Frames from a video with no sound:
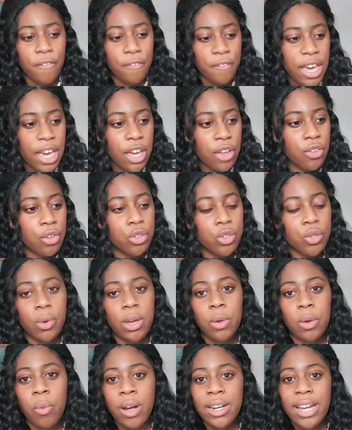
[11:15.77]
faith
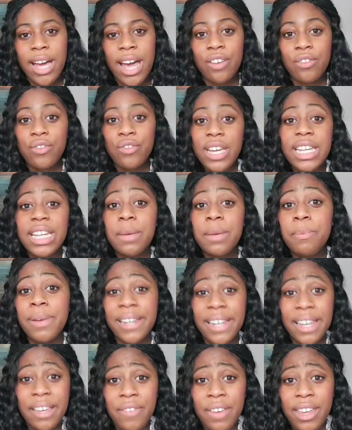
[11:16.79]
into it, when I really
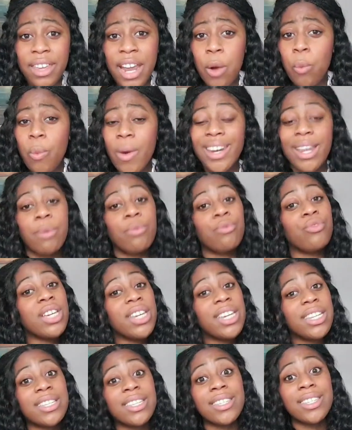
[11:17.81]
believe it, and when I'm
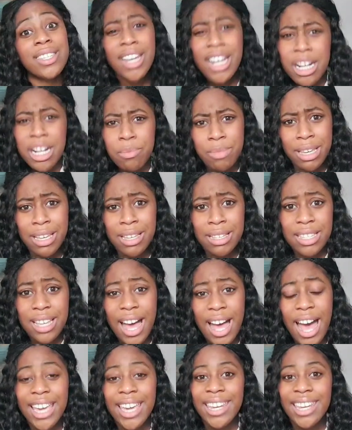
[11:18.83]
really determined,
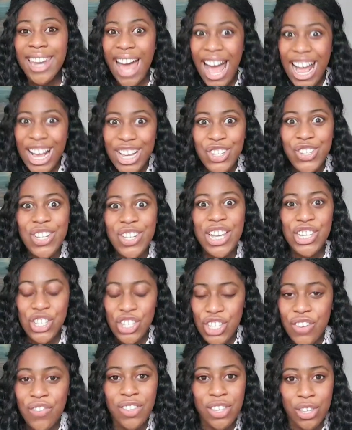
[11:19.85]
I can actually
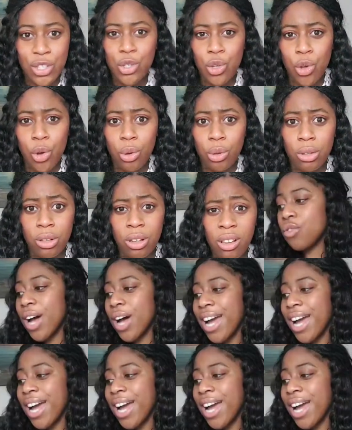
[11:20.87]
achieve this goal.